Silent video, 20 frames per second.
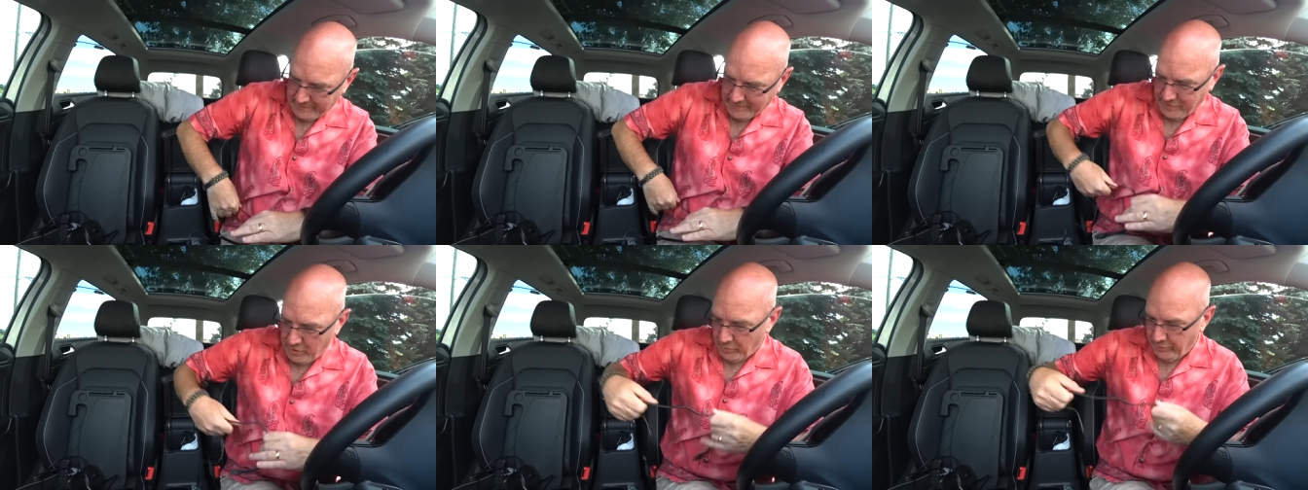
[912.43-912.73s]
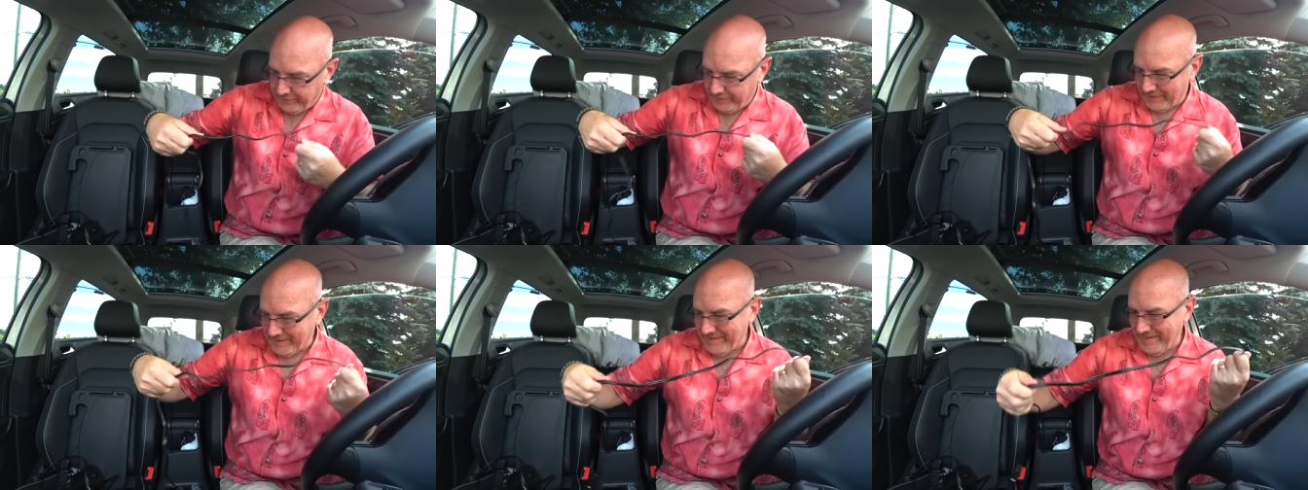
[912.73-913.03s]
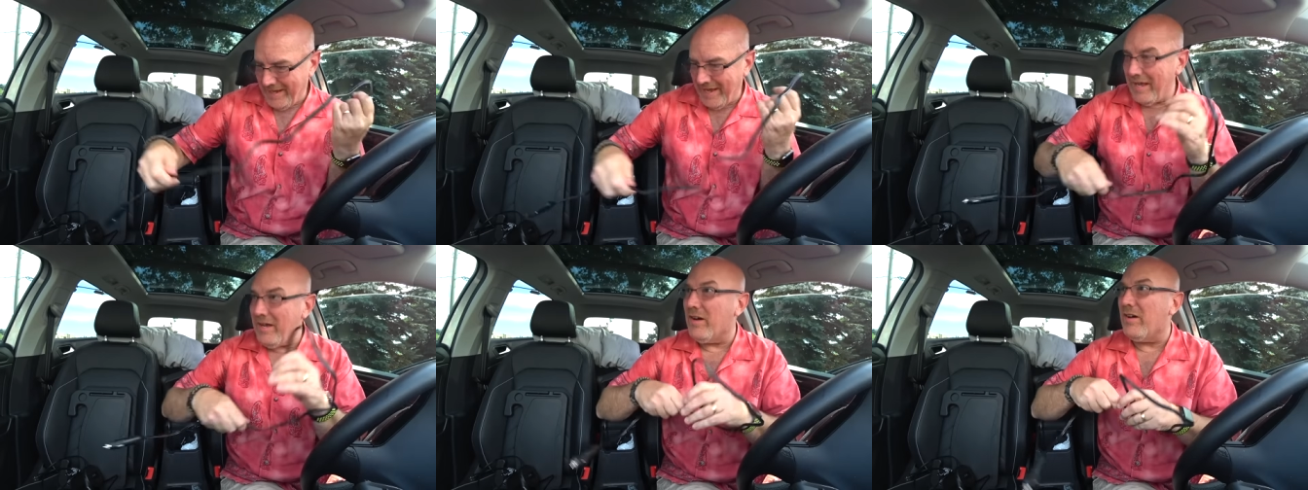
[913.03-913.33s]
tooth and
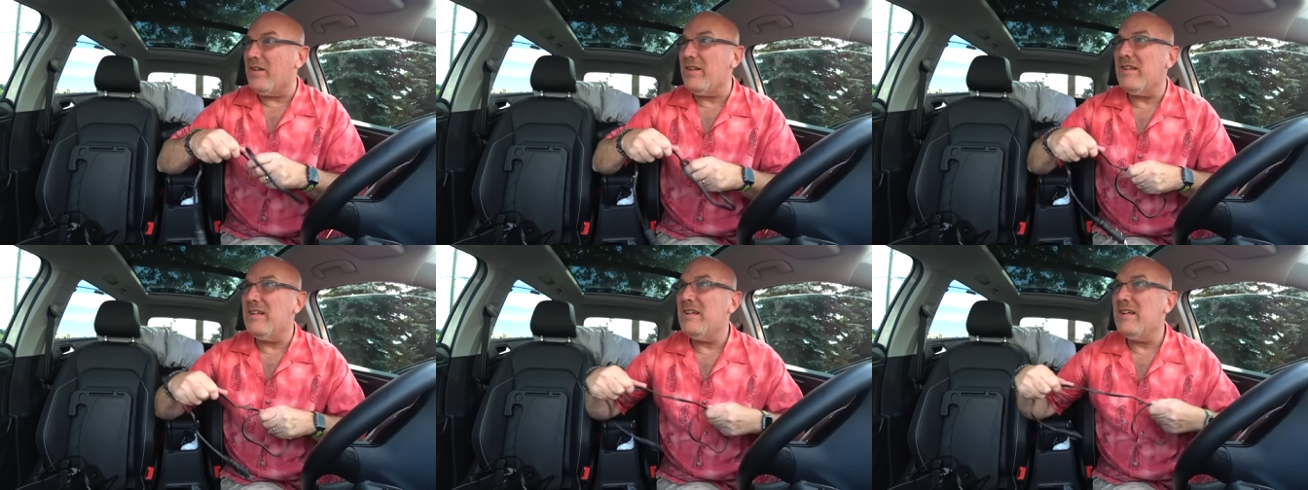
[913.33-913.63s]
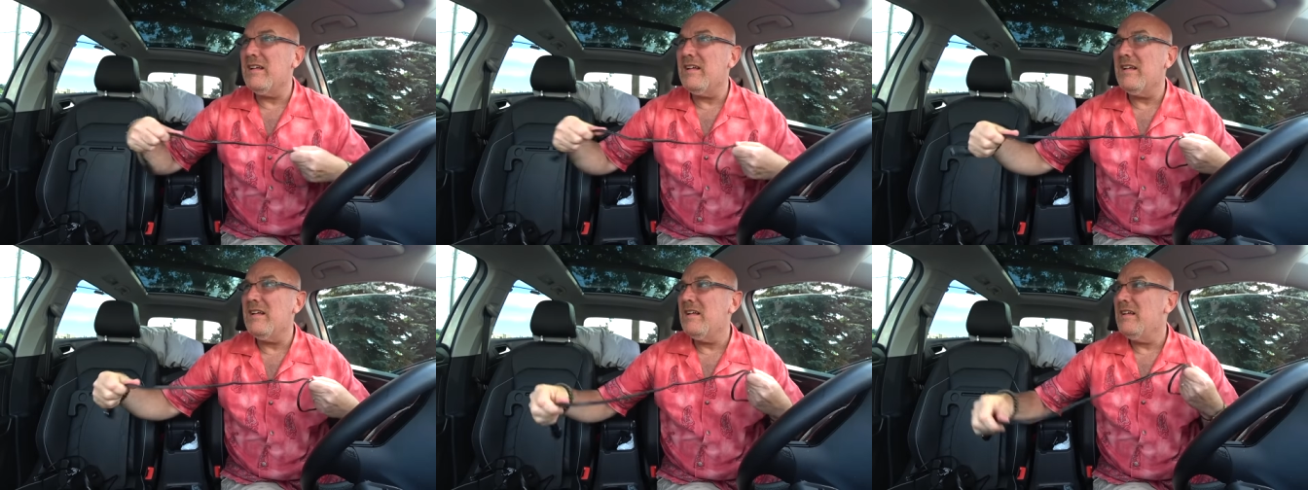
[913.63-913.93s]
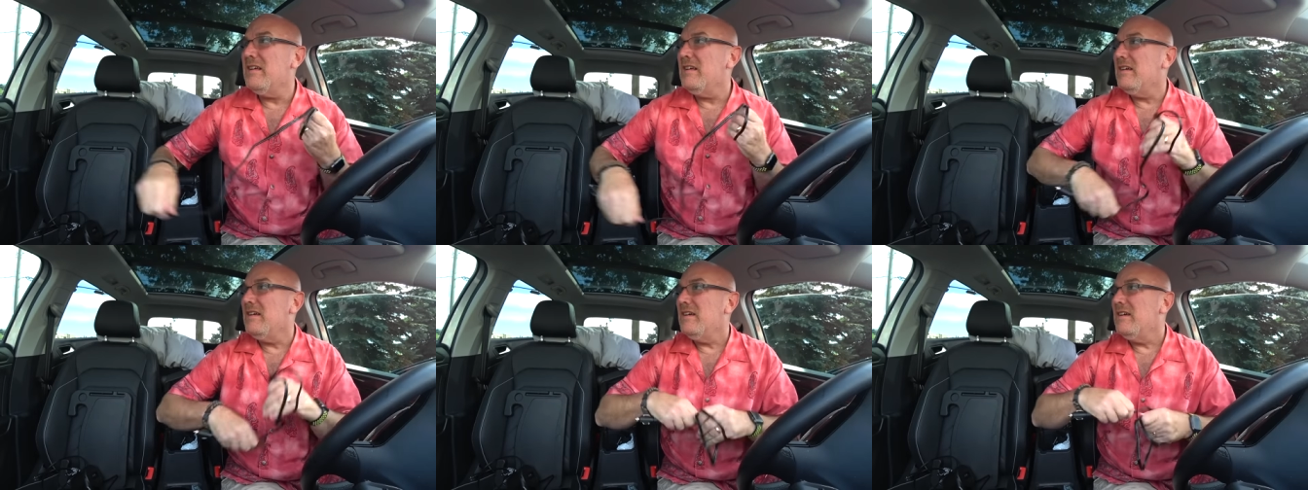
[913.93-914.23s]
nail.
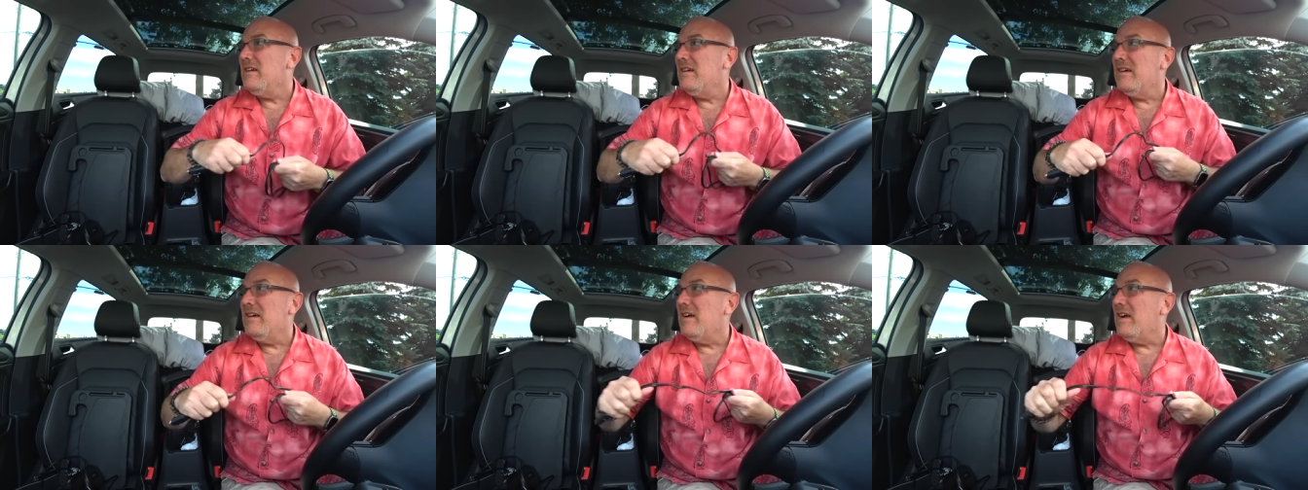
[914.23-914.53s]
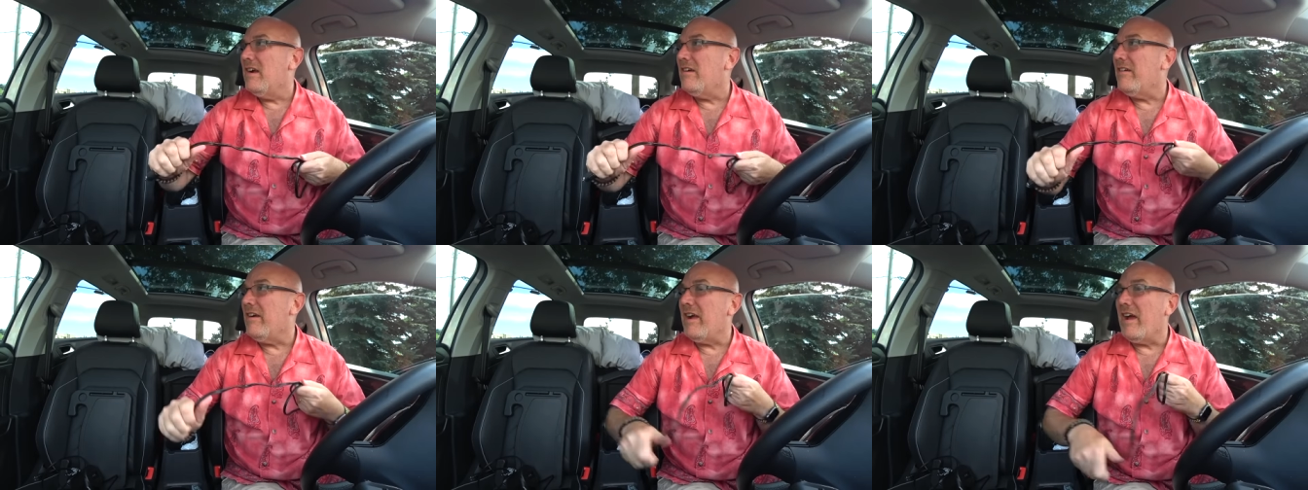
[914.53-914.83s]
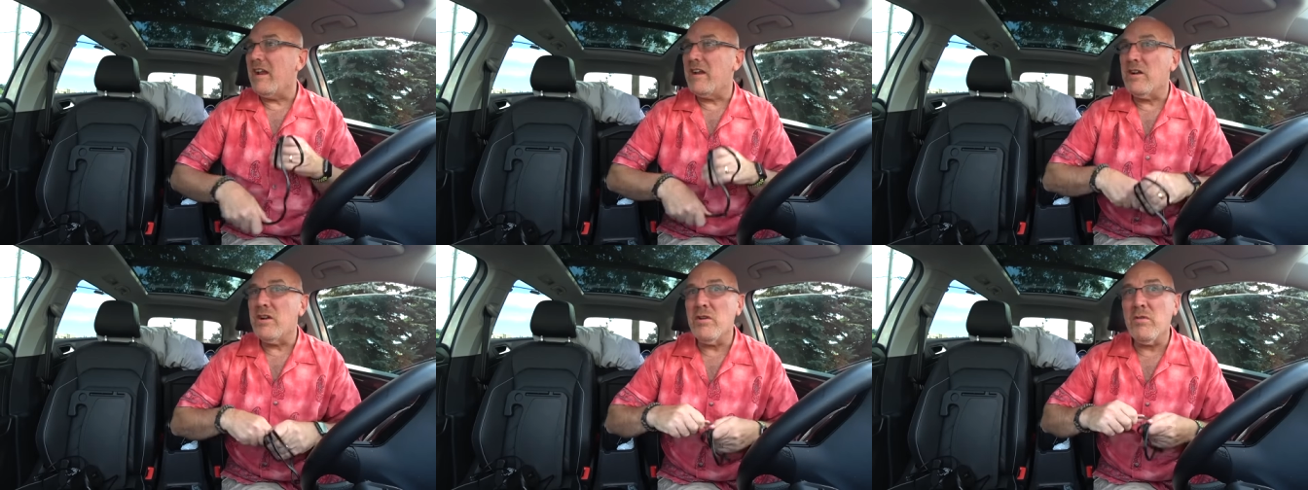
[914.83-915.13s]
All right,
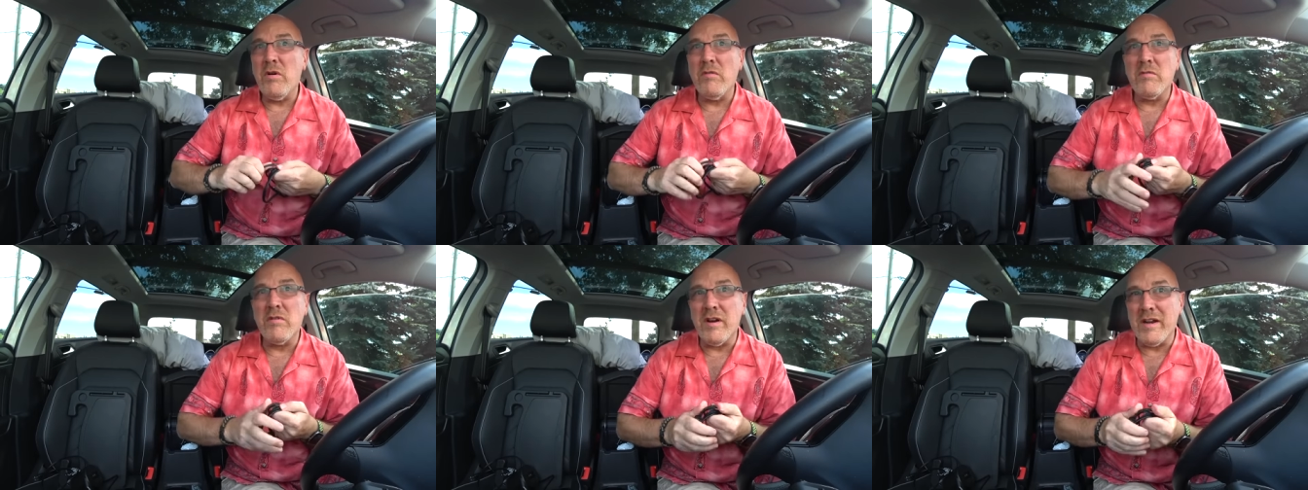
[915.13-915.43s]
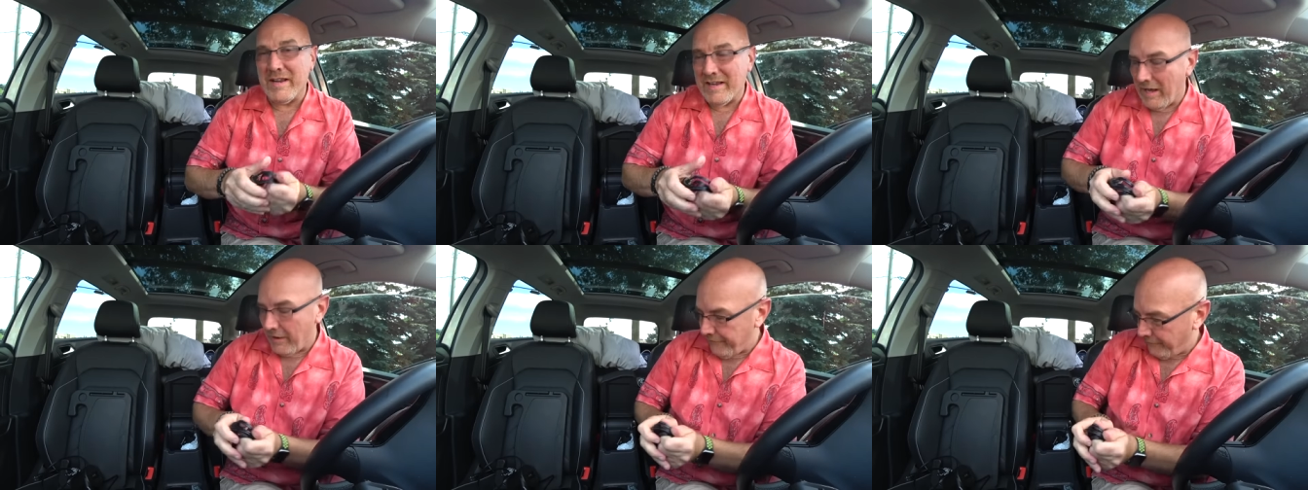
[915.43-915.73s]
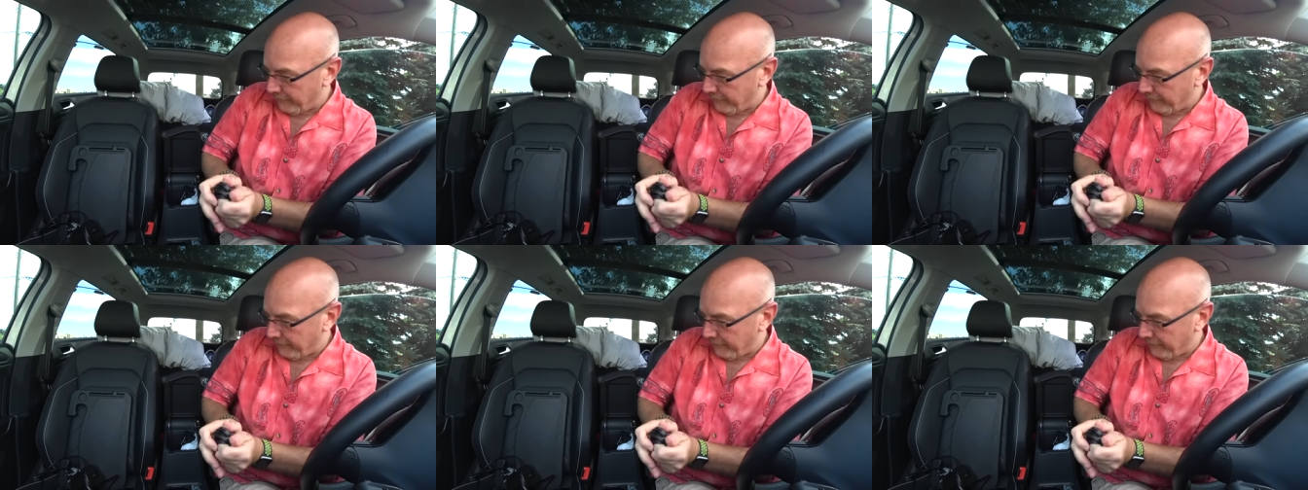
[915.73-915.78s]
I don't know what we're gonna get